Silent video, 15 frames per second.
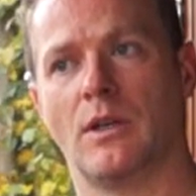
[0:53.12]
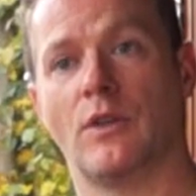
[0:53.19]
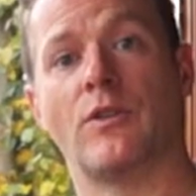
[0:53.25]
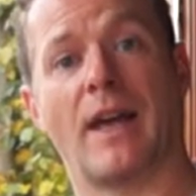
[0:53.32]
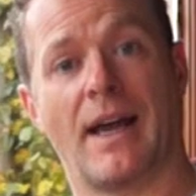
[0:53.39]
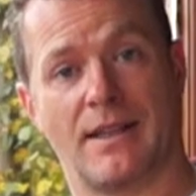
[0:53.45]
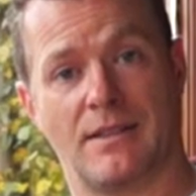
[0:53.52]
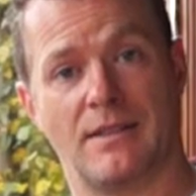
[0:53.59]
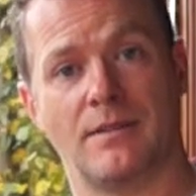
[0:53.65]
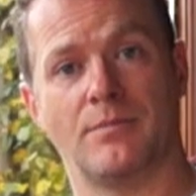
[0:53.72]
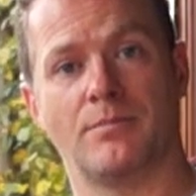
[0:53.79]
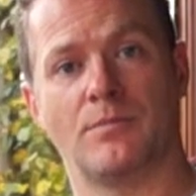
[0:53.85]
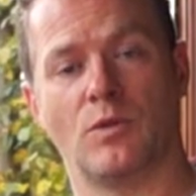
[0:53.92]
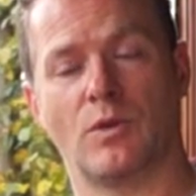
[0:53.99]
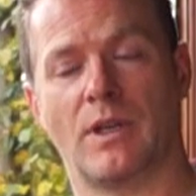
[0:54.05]
reacting.
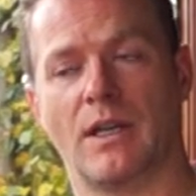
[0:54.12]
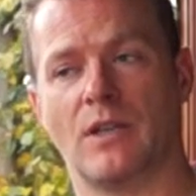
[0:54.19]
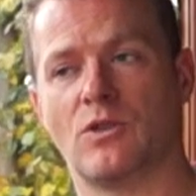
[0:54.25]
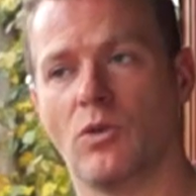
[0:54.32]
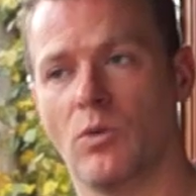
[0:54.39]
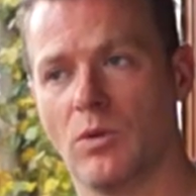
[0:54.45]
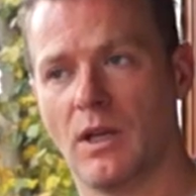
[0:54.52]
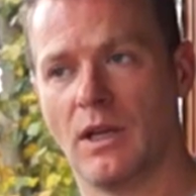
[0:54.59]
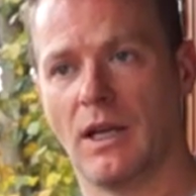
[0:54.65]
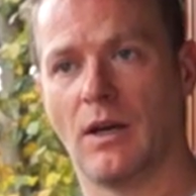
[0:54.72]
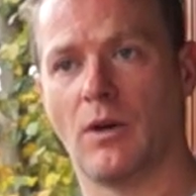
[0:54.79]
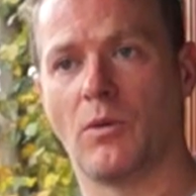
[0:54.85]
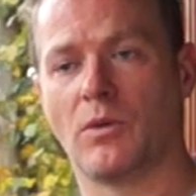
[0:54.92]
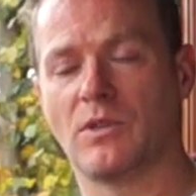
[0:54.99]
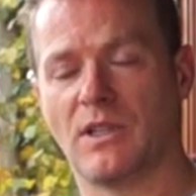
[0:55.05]
Okay, so
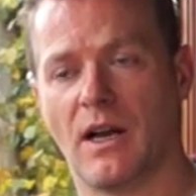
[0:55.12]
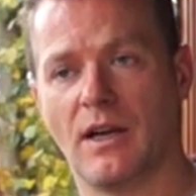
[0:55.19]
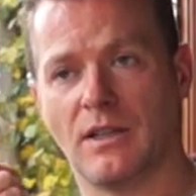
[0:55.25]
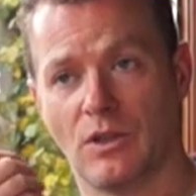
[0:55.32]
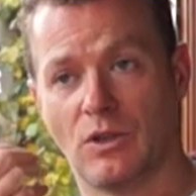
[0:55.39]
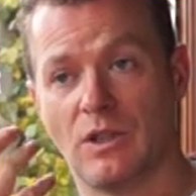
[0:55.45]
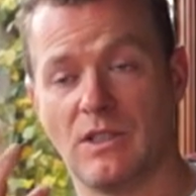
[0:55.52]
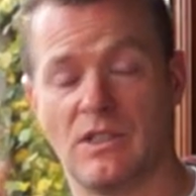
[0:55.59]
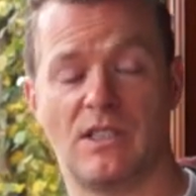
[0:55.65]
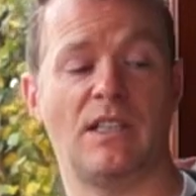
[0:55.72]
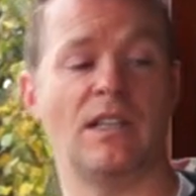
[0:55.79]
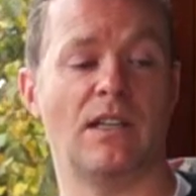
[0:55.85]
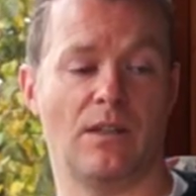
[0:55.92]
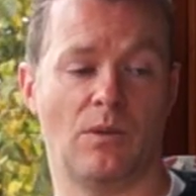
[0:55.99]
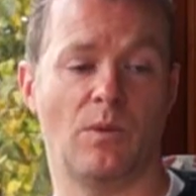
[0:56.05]
it'll start. You can
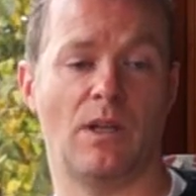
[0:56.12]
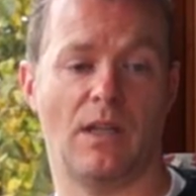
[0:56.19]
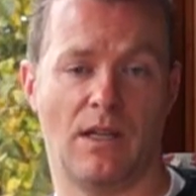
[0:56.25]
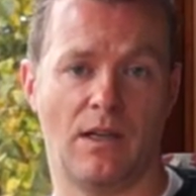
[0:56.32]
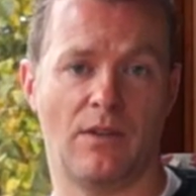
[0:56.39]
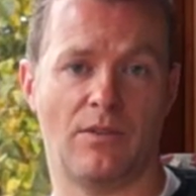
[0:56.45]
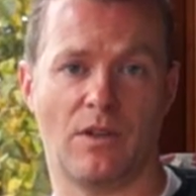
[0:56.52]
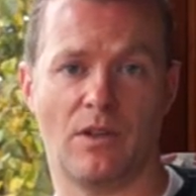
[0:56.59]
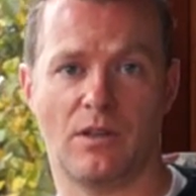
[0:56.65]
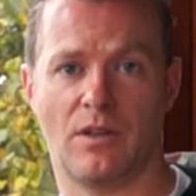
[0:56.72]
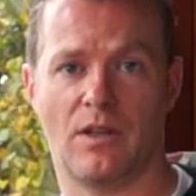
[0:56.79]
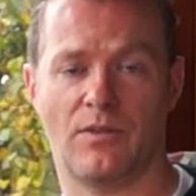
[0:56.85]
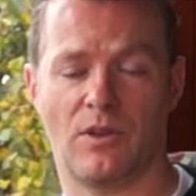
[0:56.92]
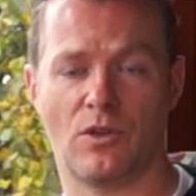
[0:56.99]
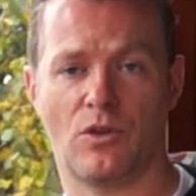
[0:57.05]
see it, and if
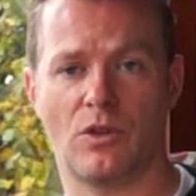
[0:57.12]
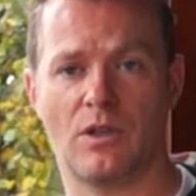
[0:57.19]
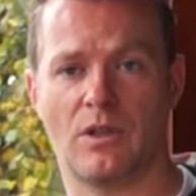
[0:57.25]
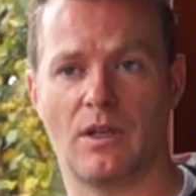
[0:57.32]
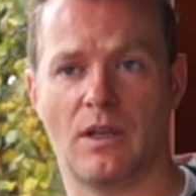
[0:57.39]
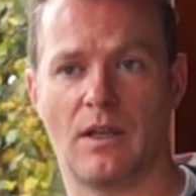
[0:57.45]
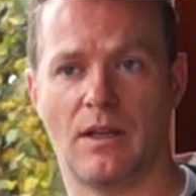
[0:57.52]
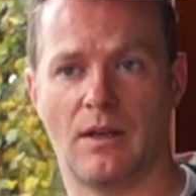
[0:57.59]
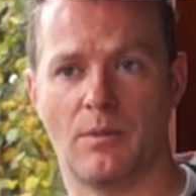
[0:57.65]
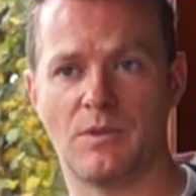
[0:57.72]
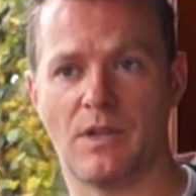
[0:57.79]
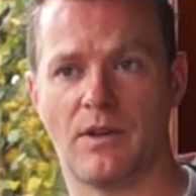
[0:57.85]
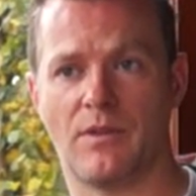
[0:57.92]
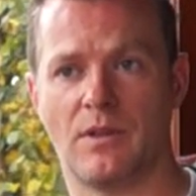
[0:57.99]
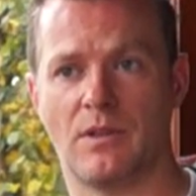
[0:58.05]
you're good at
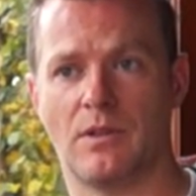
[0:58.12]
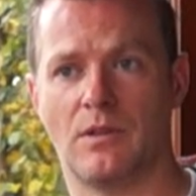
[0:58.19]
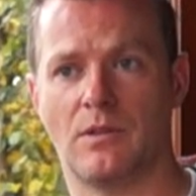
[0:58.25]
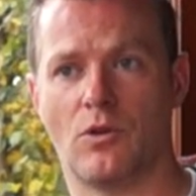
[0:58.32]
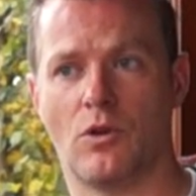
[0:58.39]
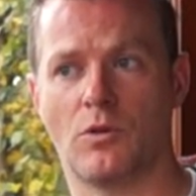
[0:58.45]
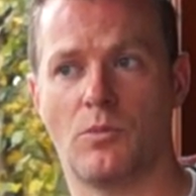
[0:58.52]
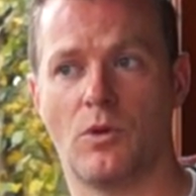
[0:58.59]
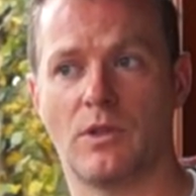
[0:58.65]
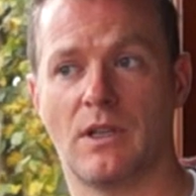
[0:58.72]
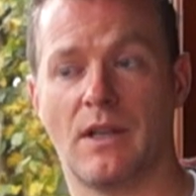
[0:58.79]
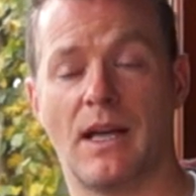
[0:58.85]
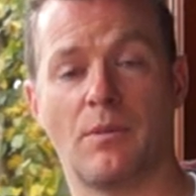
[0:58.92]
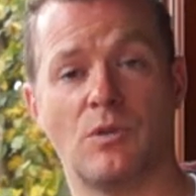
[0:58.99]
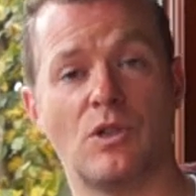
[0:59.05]
observing dog
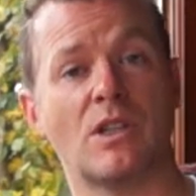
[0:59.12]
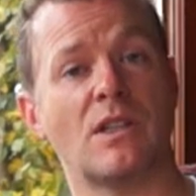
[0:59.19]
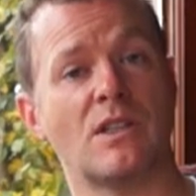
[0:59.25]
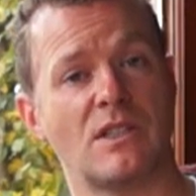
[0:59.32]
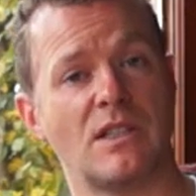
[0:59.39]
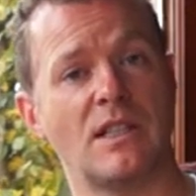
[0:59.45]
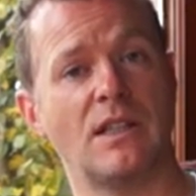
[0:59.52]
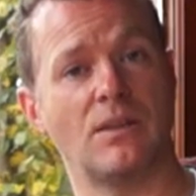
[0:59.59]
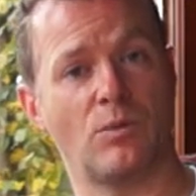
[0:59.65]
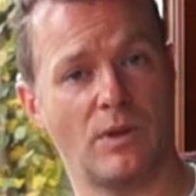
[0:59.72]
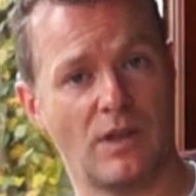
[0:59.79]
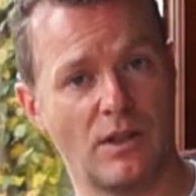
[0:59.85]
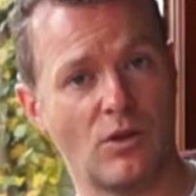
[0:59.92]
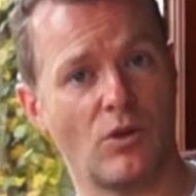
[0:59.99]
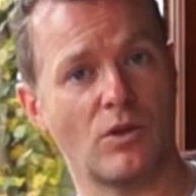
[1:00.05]
body language, you can see it
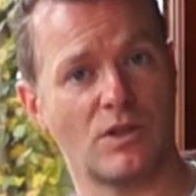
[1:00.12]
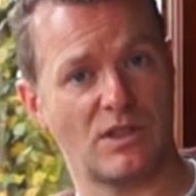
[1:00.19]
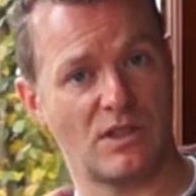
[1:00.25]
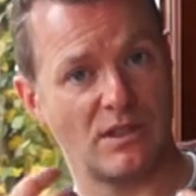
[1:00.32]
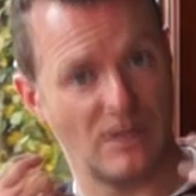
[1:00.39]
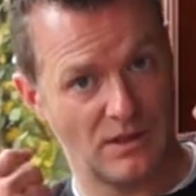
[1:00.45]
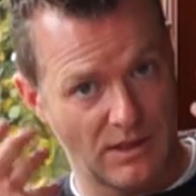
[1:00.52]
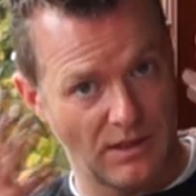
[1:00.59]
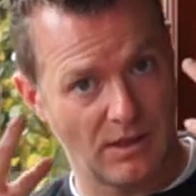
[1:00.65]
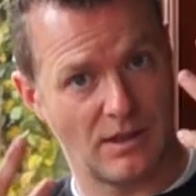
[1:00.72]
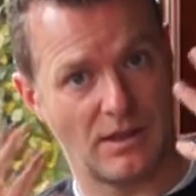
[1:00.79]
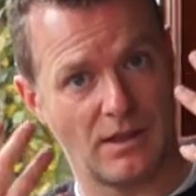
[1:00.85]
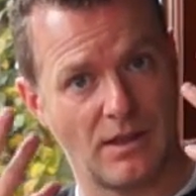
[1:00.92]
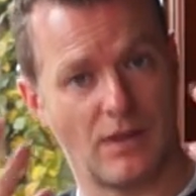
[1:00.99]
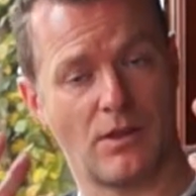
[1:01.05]
when the
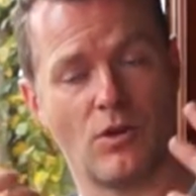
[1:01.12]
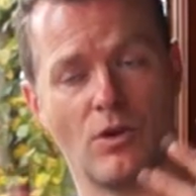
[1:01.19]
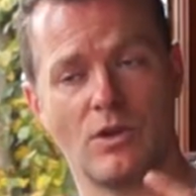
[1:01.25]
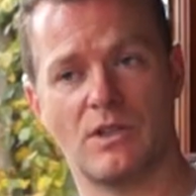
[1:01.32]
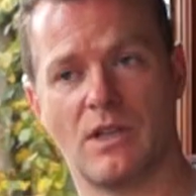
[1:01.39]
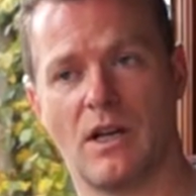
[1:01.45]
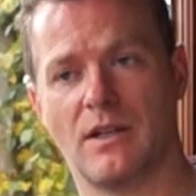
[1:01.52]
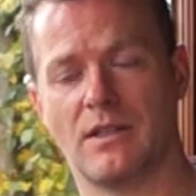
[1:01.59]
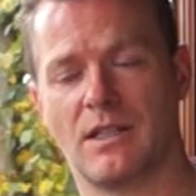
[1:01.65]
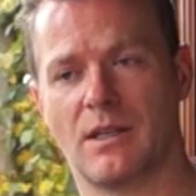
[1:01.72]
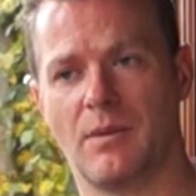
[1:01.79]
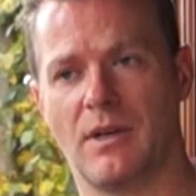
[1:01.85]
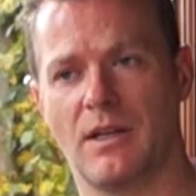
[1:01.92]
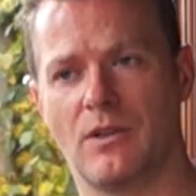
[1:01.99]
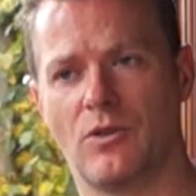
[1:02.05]
thoughts starting to
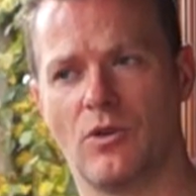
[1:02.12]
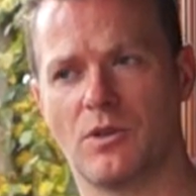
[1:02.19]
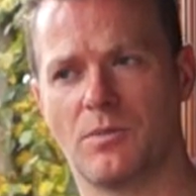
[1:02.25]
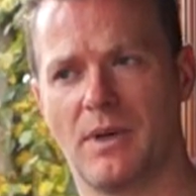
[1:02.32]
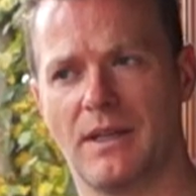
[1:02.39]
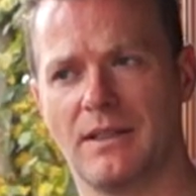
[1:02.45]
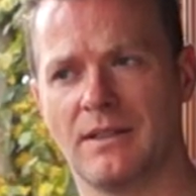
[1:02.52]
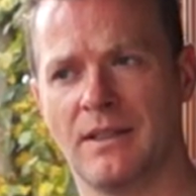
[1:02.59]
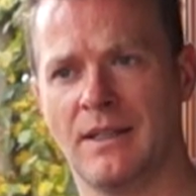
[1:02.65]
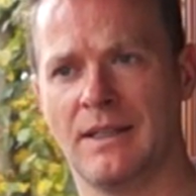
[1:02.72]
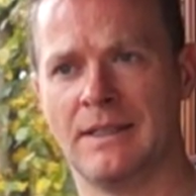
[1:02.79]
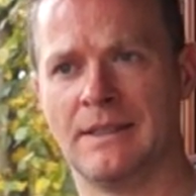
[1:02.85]
come into the dog's mind.